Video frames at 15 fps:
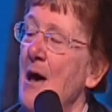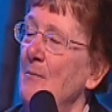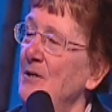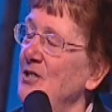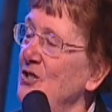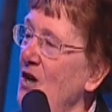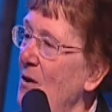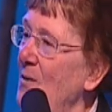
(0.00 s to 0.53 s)

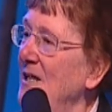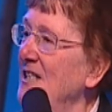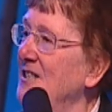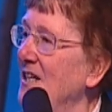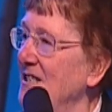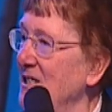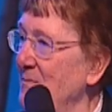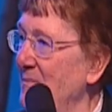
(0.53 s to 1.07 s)
But you know what? It
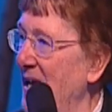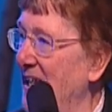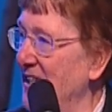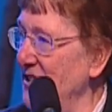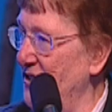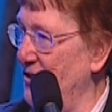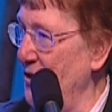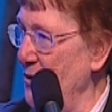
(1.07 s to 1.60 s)
doesn't make
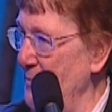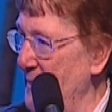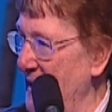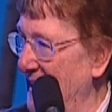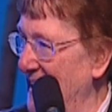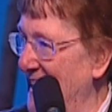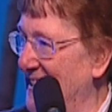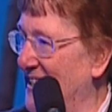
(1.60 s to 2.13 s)
us
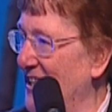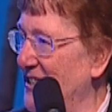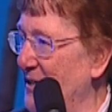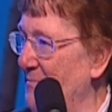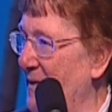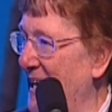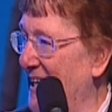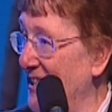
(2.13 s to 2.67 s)
stupid. It
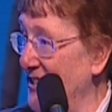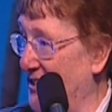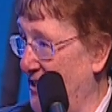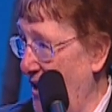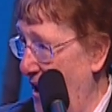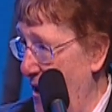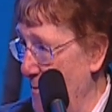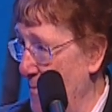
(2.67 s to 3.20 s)
doesn't make us
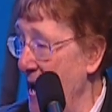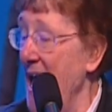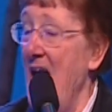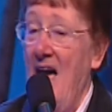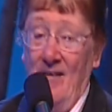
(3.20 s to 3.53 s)
dumb.